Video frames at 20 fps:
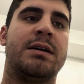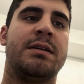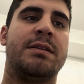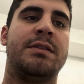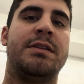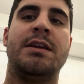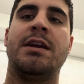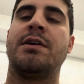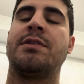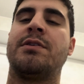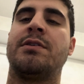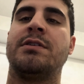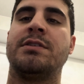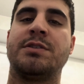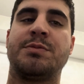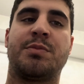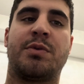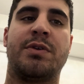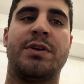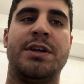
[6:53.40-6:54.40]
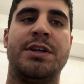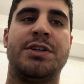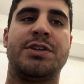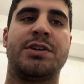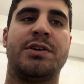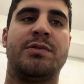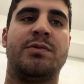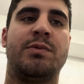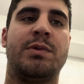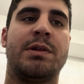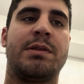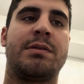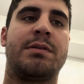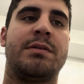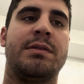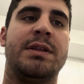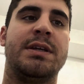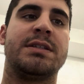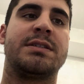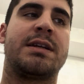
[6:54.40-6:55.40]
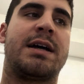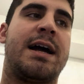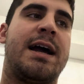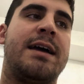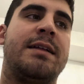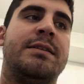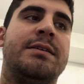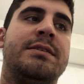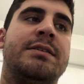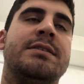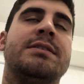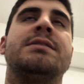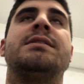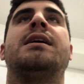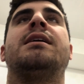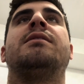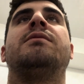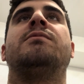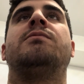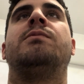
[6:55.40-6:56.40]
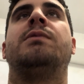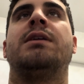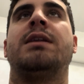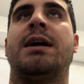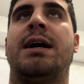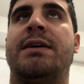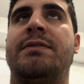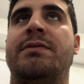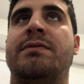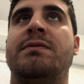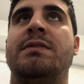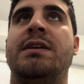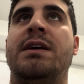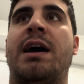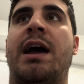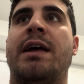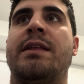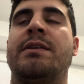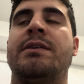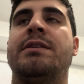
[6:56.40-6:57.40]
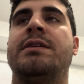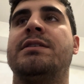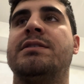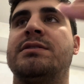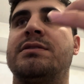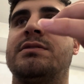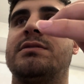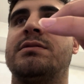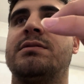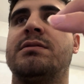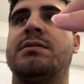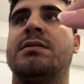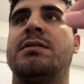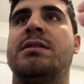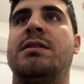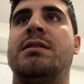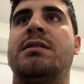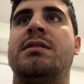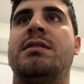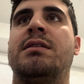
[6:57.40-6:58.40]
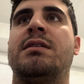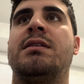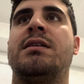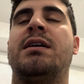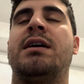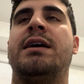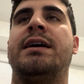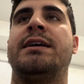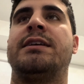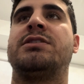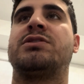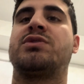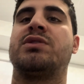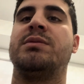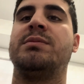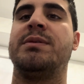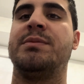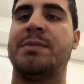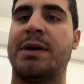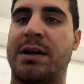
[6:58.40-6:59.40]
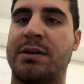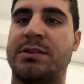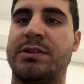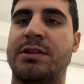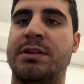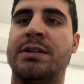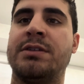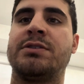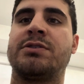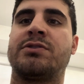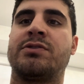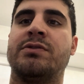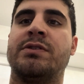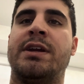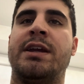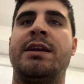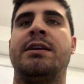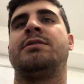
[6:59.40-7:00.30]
The other inspiration with this island is that one half of the island is extremely mountainous terrain.